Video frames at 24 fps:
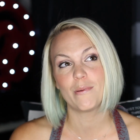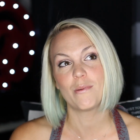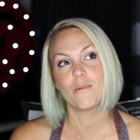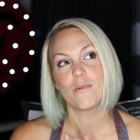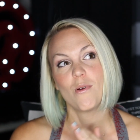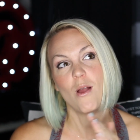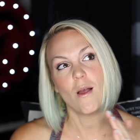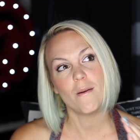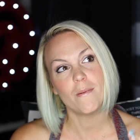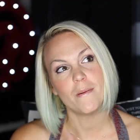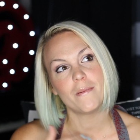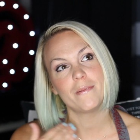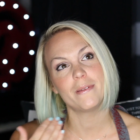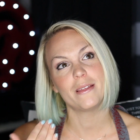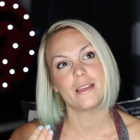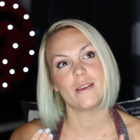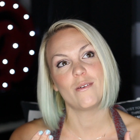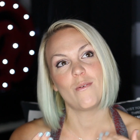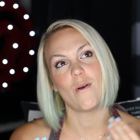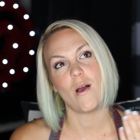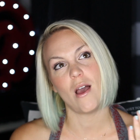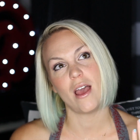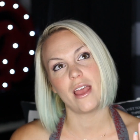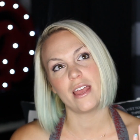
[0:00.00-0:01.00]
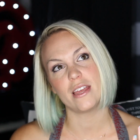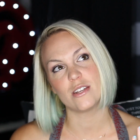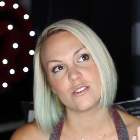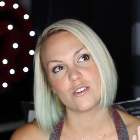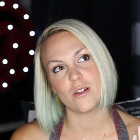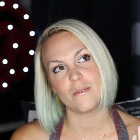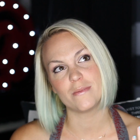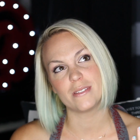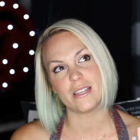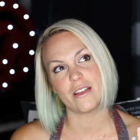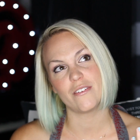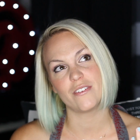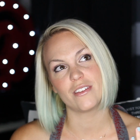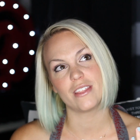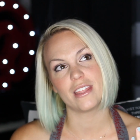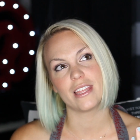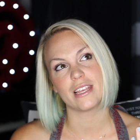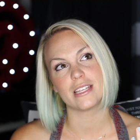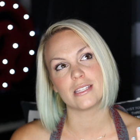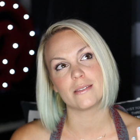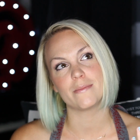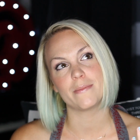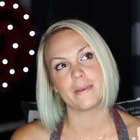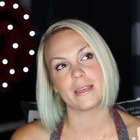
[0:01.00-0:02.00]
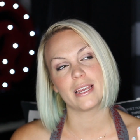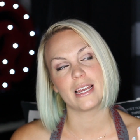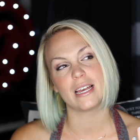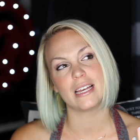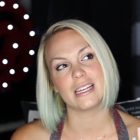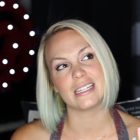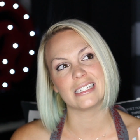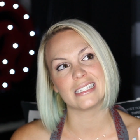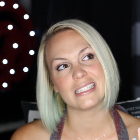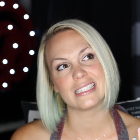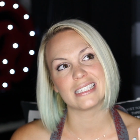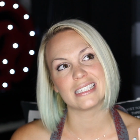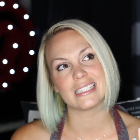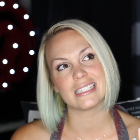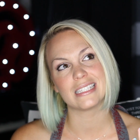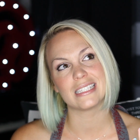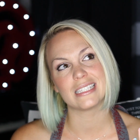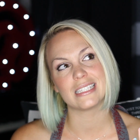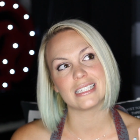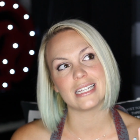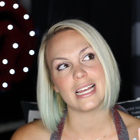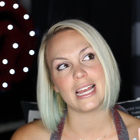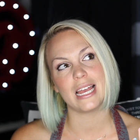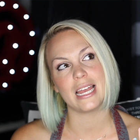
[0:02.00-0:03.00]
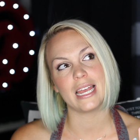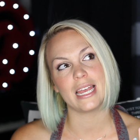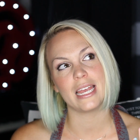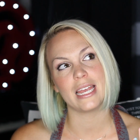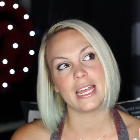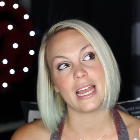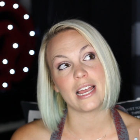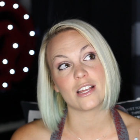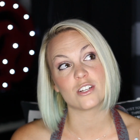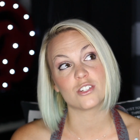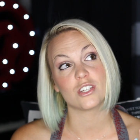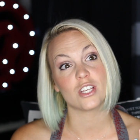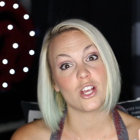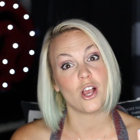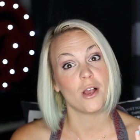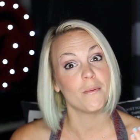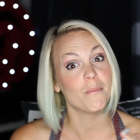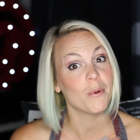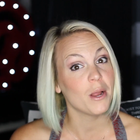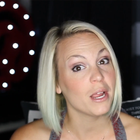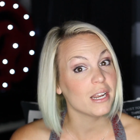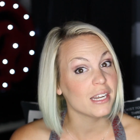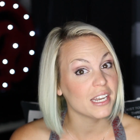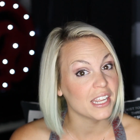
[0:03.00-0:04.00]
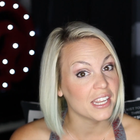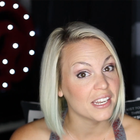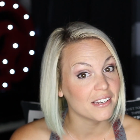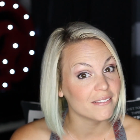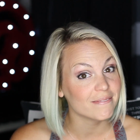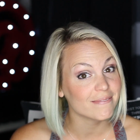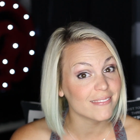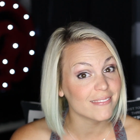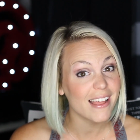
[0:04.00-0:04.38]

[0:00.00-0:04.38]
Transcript: probably why it trumps everything is because I actually got pregnant.